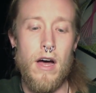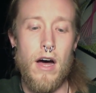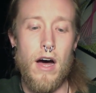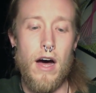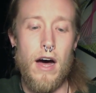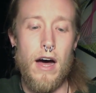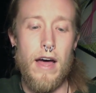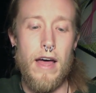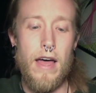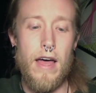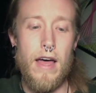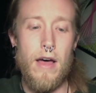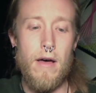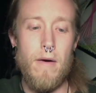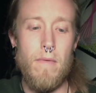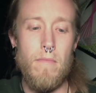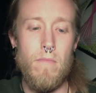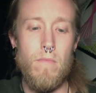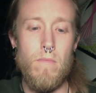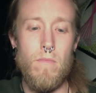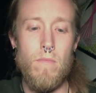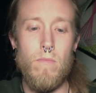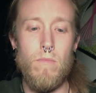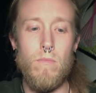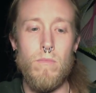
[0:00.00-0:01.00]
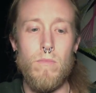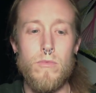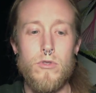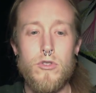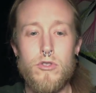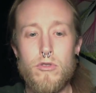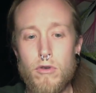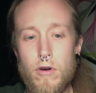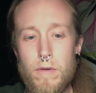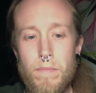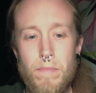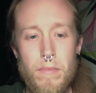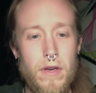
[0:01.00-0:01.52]
I am
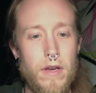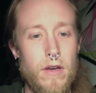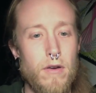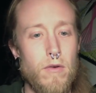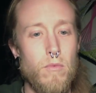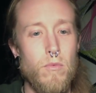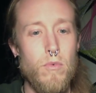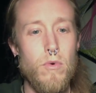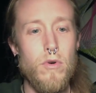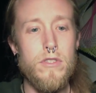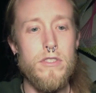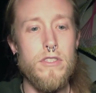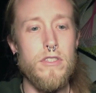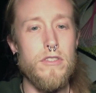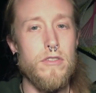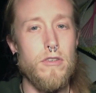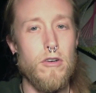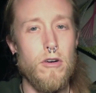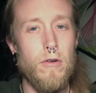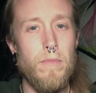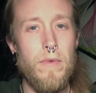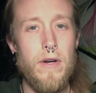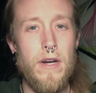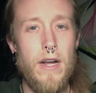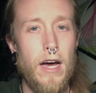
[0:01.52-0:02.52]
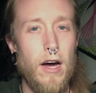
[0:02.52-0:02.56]
tripping would determine